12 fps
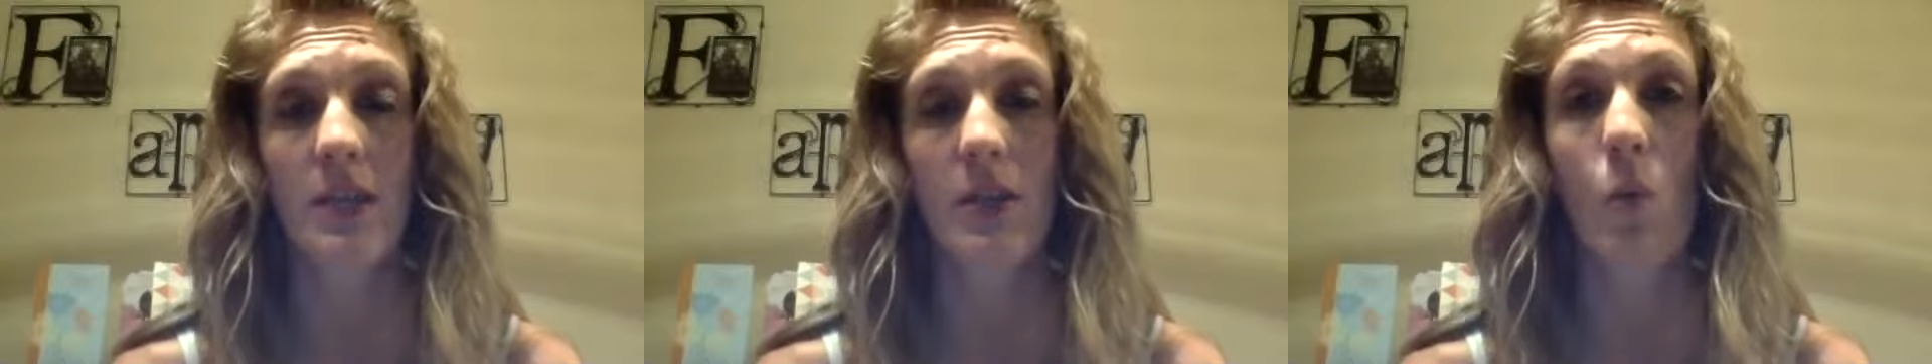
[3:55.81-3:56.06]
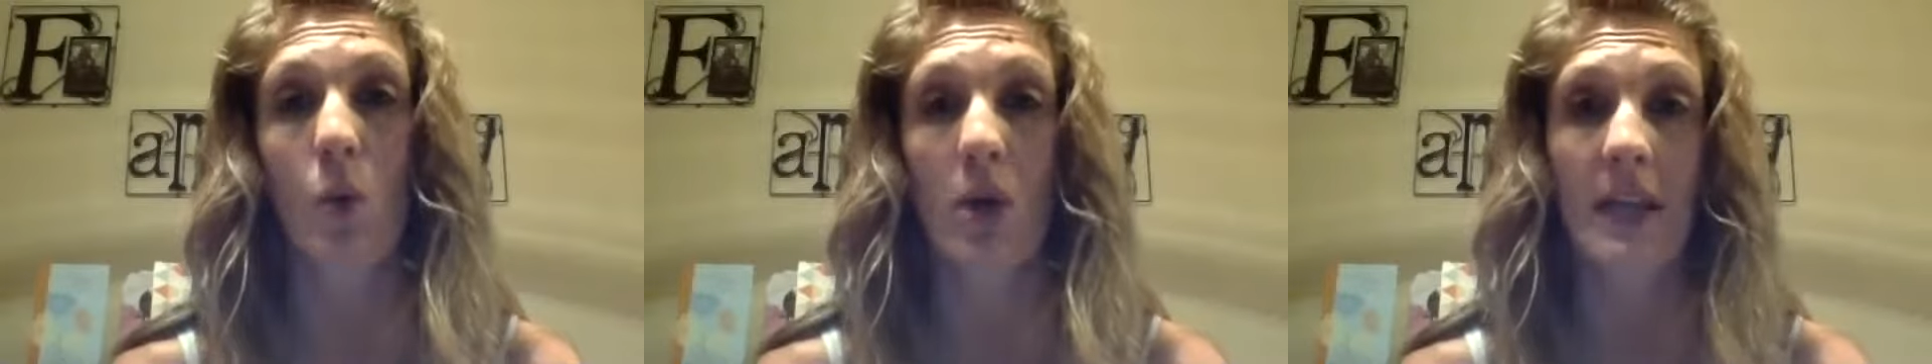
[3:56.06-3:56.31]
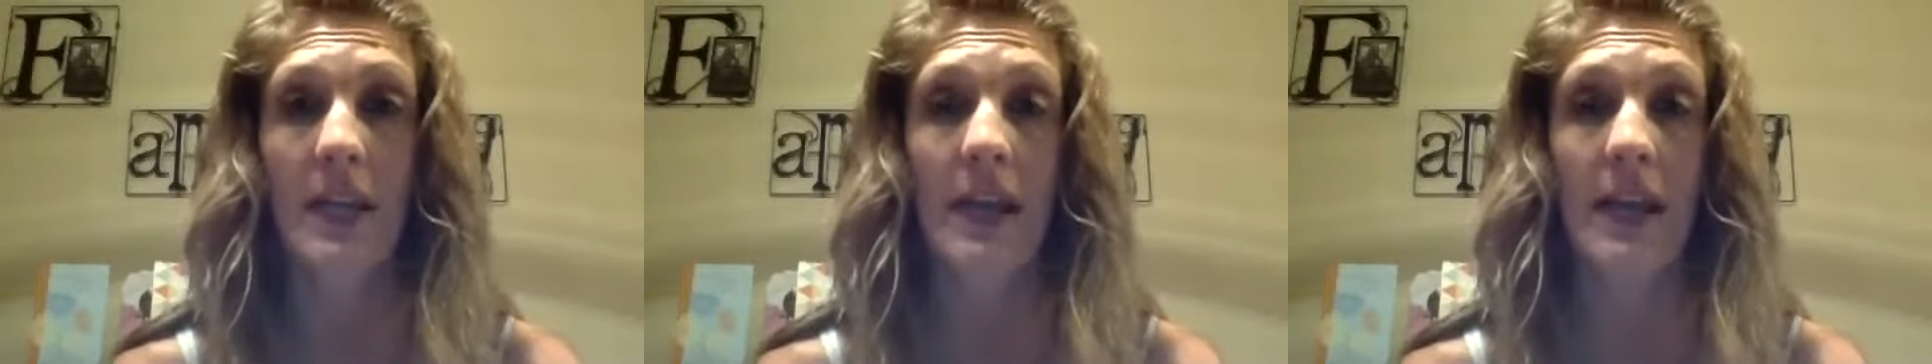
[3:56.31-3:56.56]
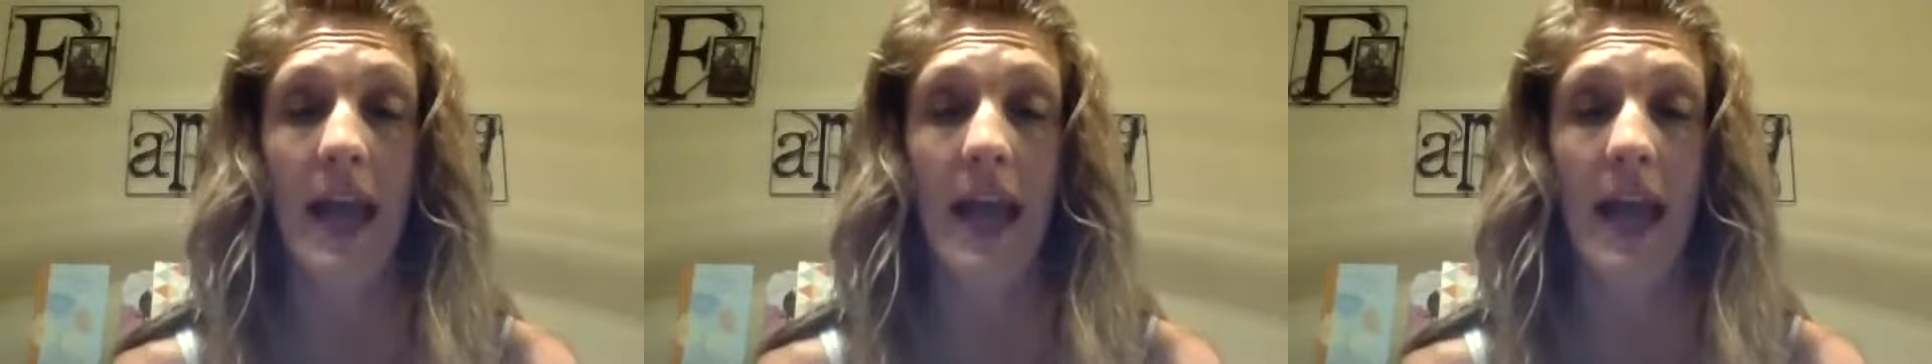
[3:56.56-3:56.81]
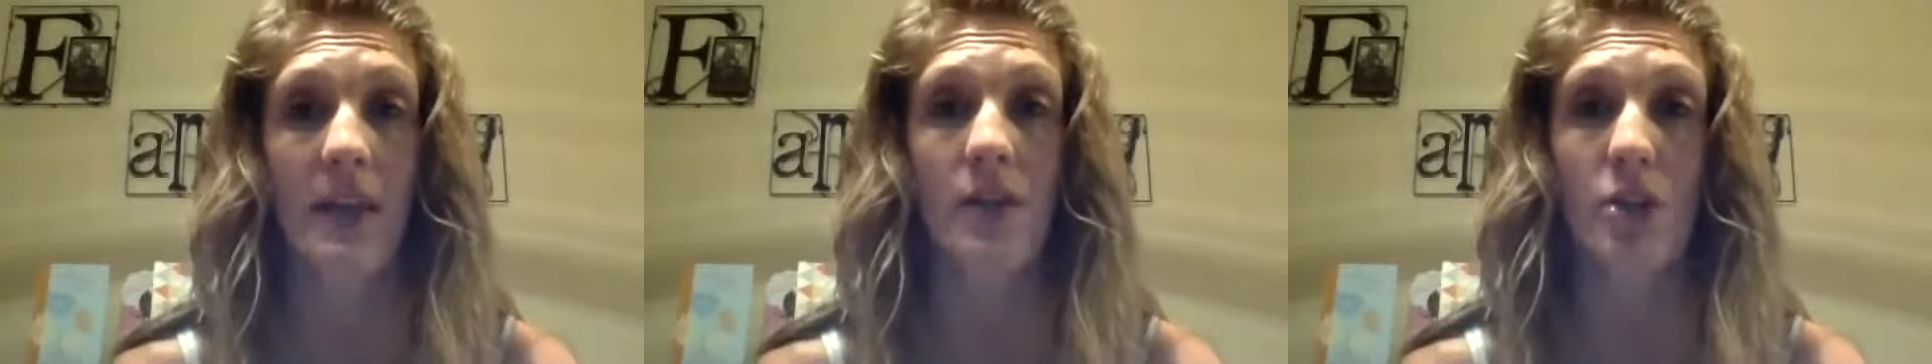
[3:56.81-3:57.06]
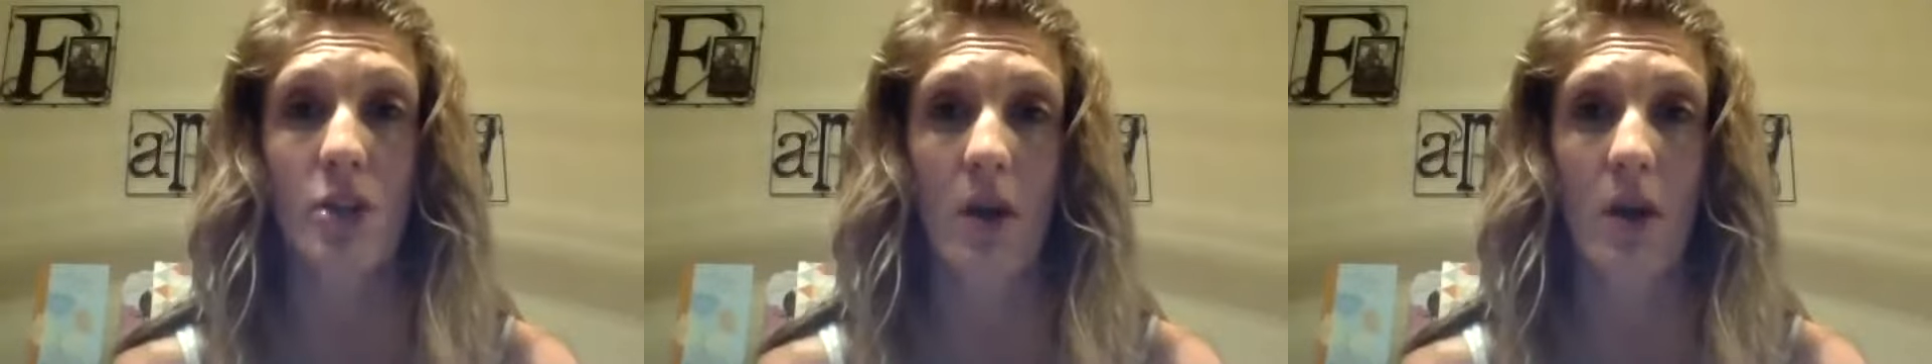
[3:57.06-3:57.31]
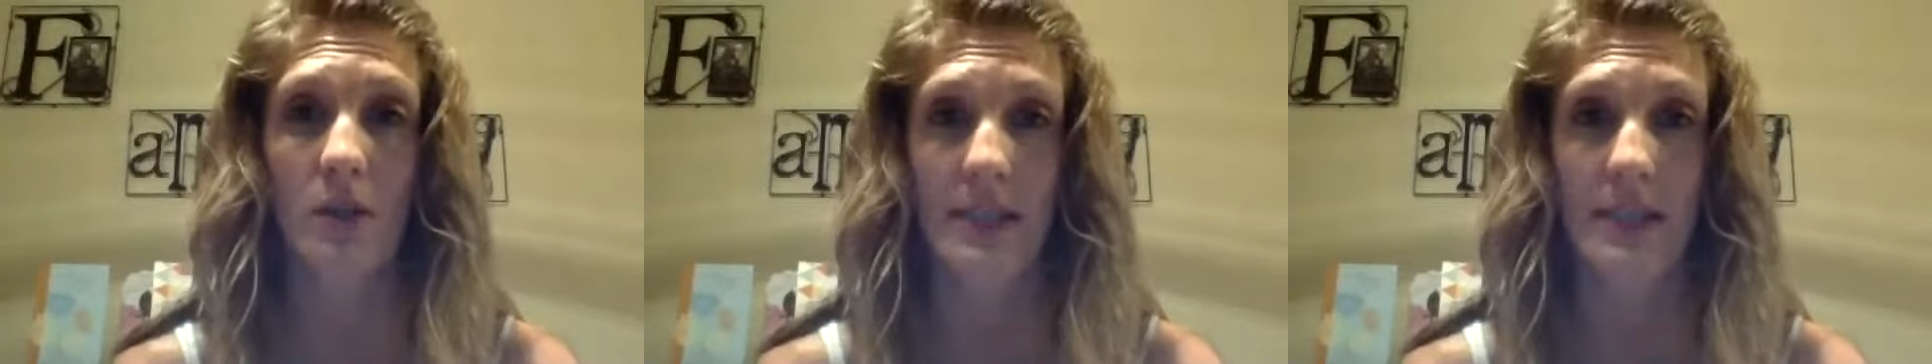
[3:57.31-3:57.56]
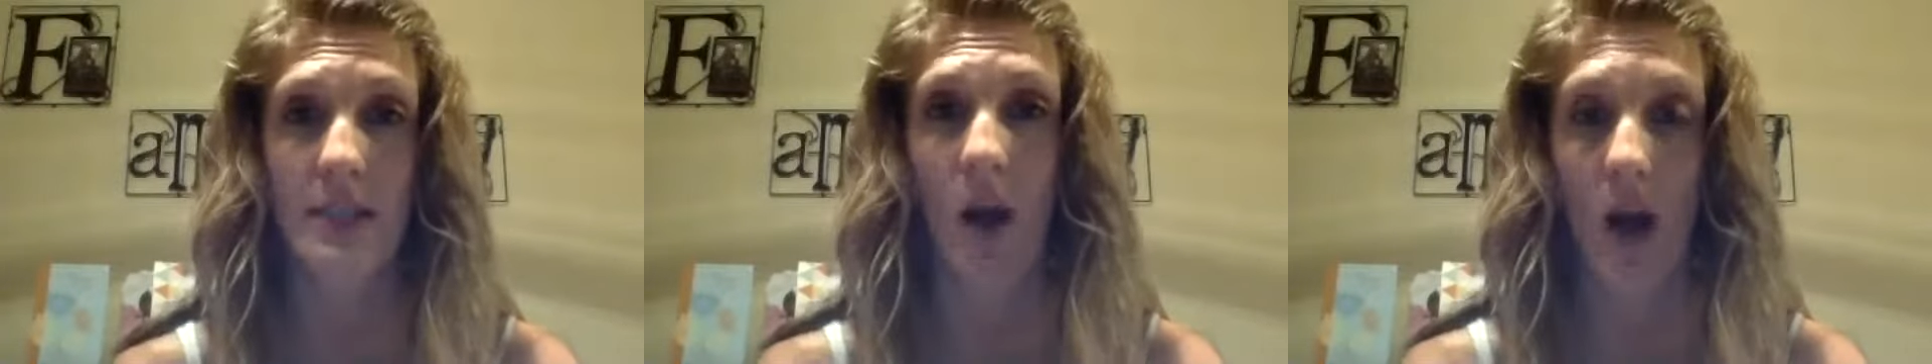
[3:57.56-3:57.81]
working and adding to our
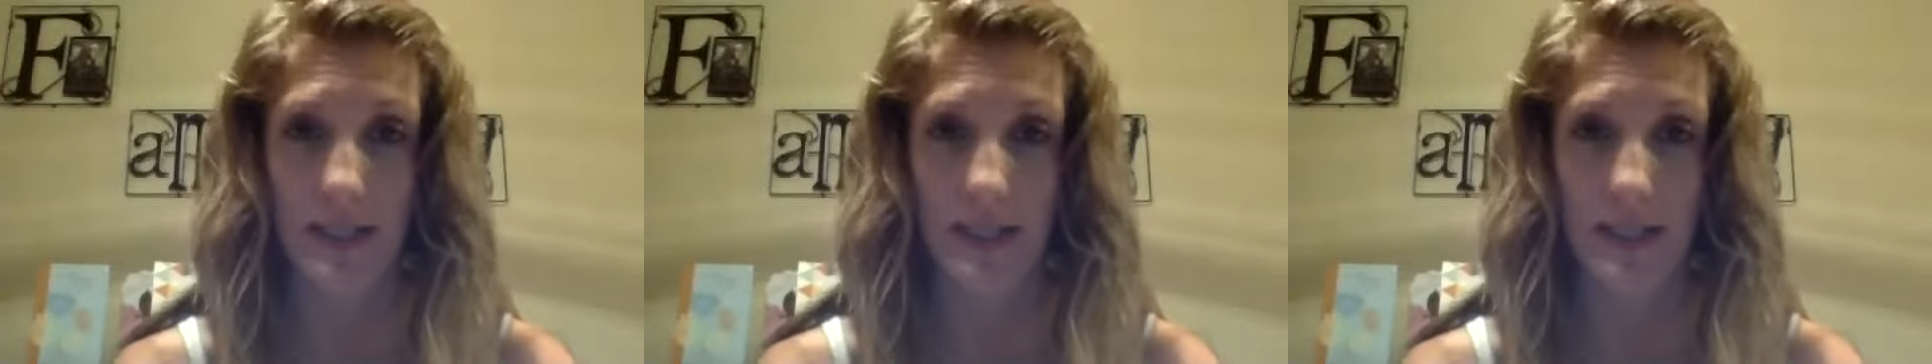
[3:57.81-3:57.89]
list